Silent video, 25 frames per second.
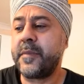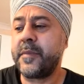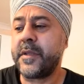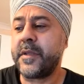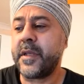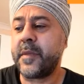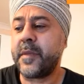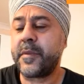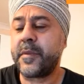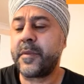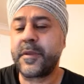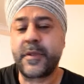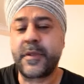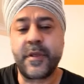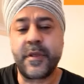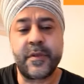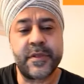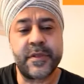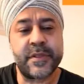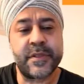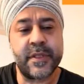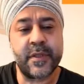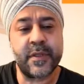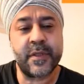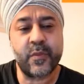be able to go
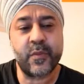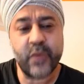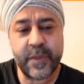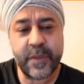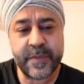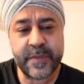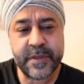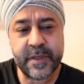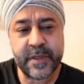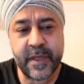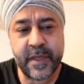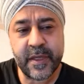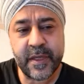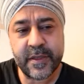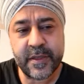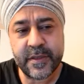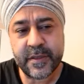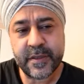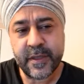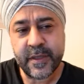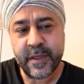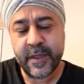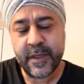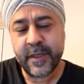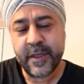to certain
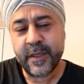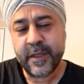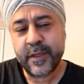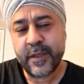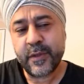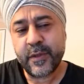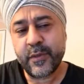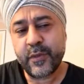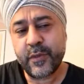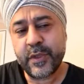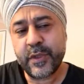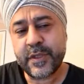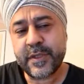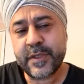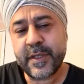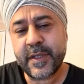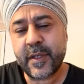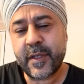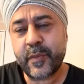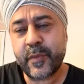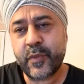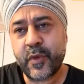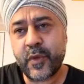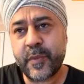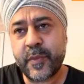websites which
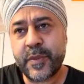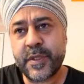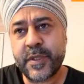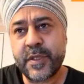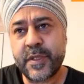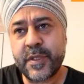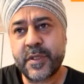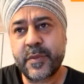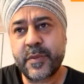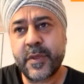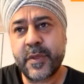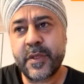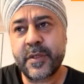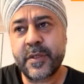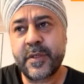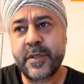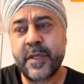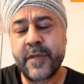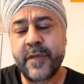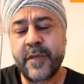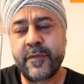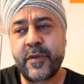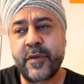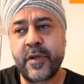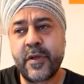sell properties, but
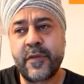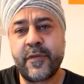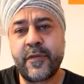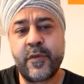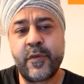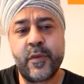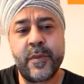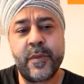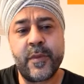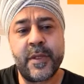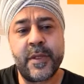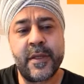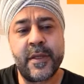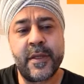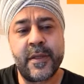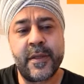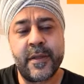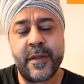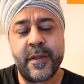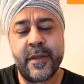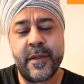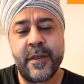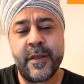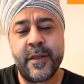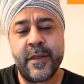they've got a formula
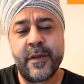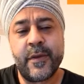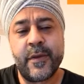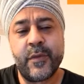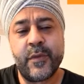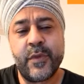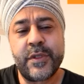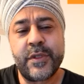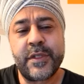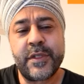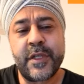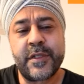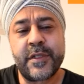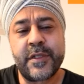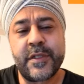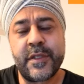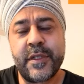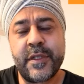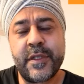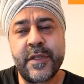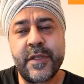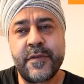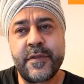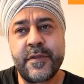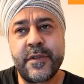which
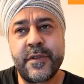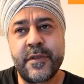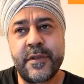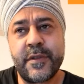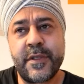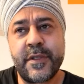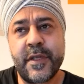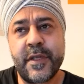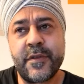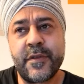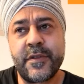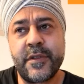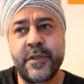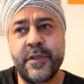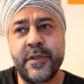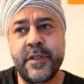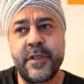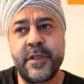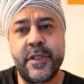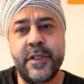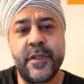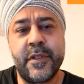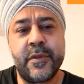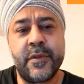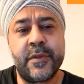actually tells you the
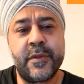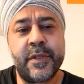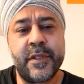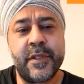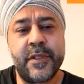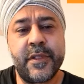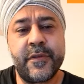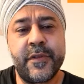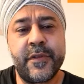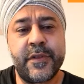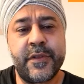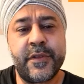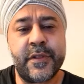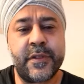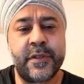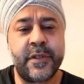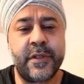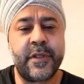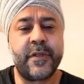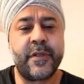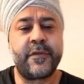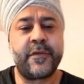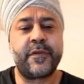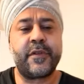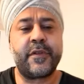yield. And if you're just
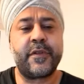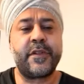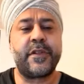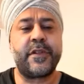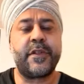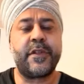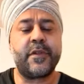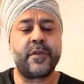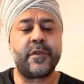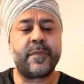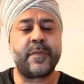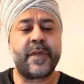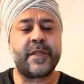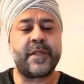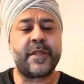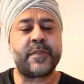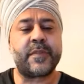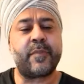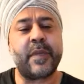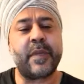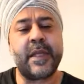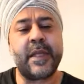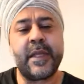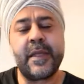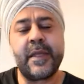looking for a
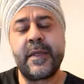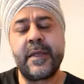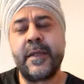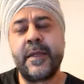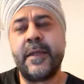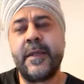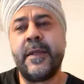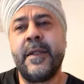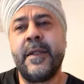yield-based play,